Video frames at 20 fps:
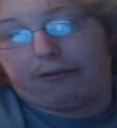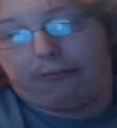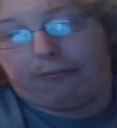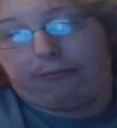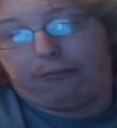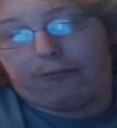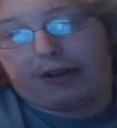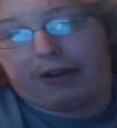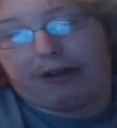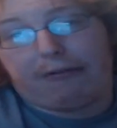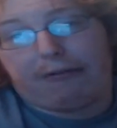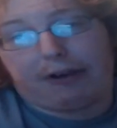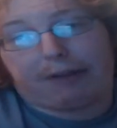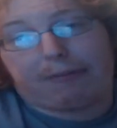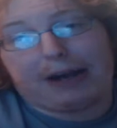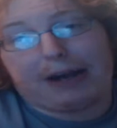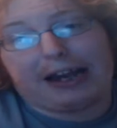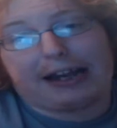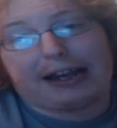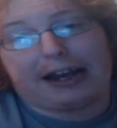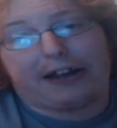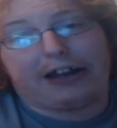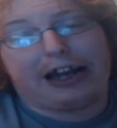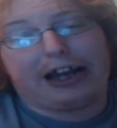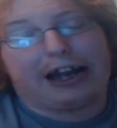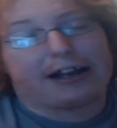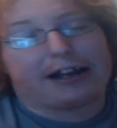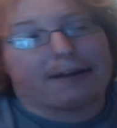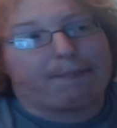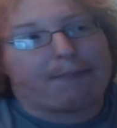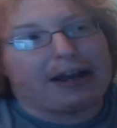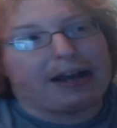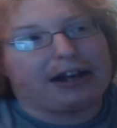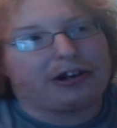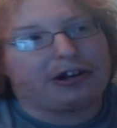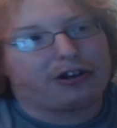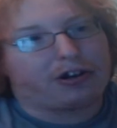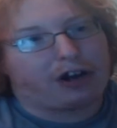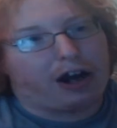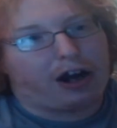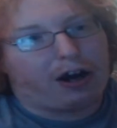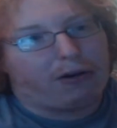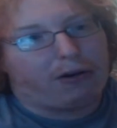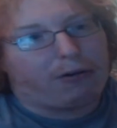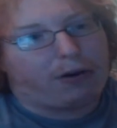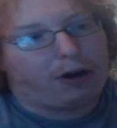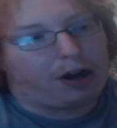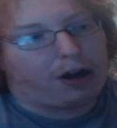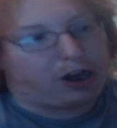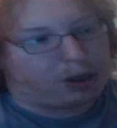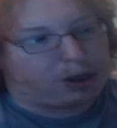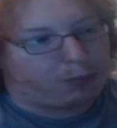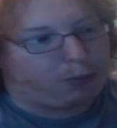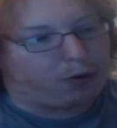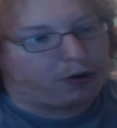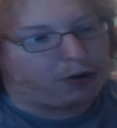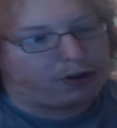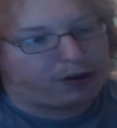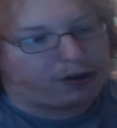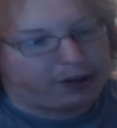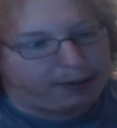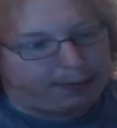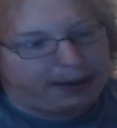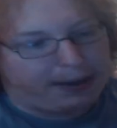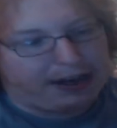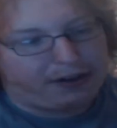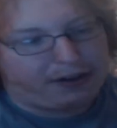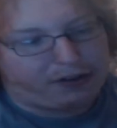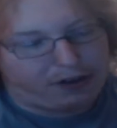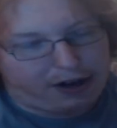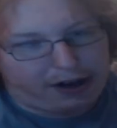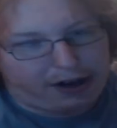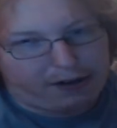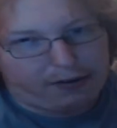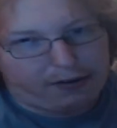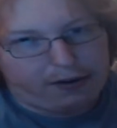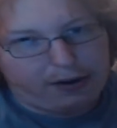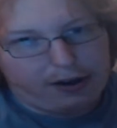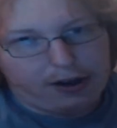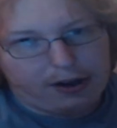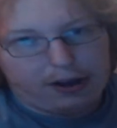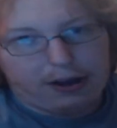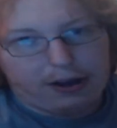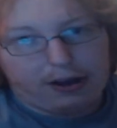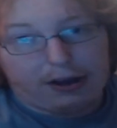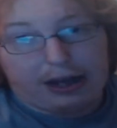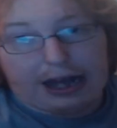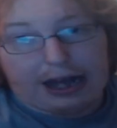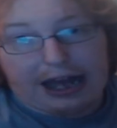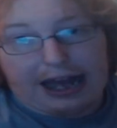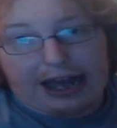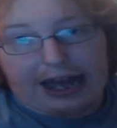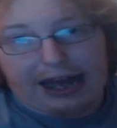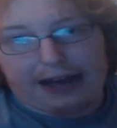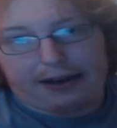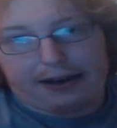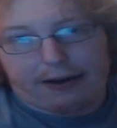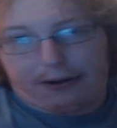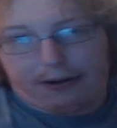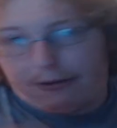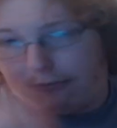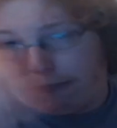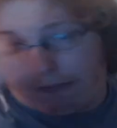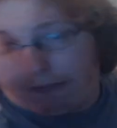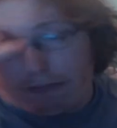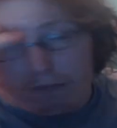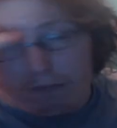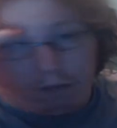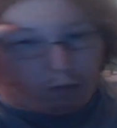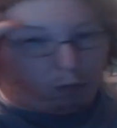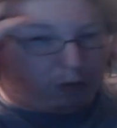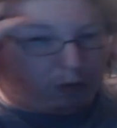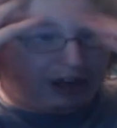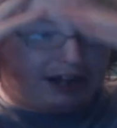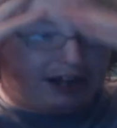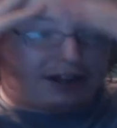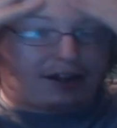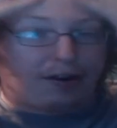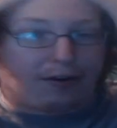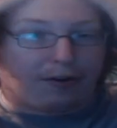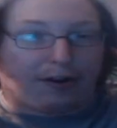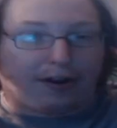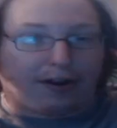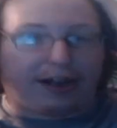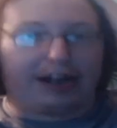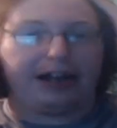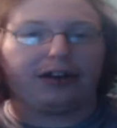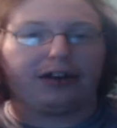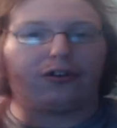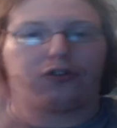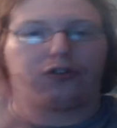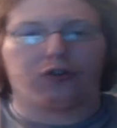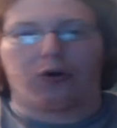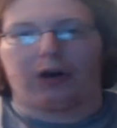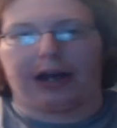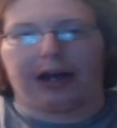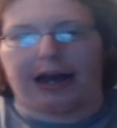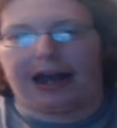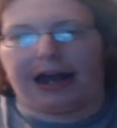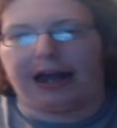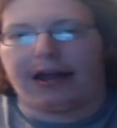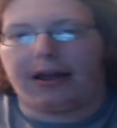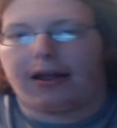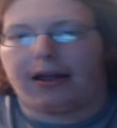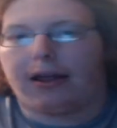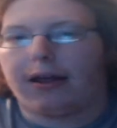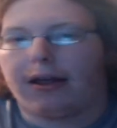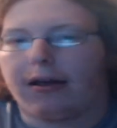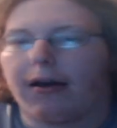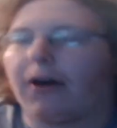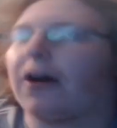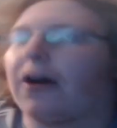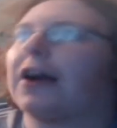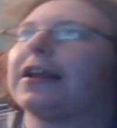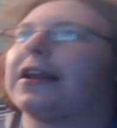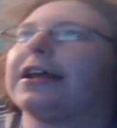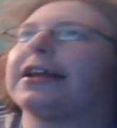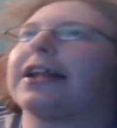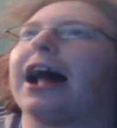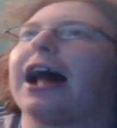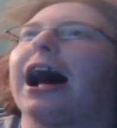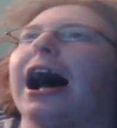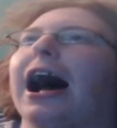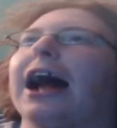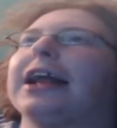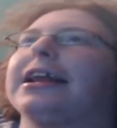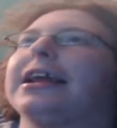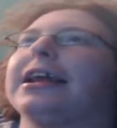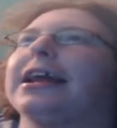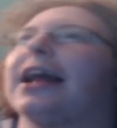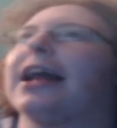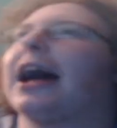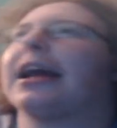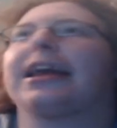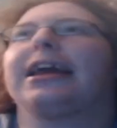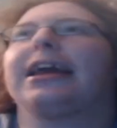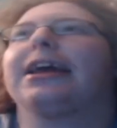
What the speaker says: it was basically a debate show, a sports debate show. And we thoroughly enjoyed it. Or at least I did. I can't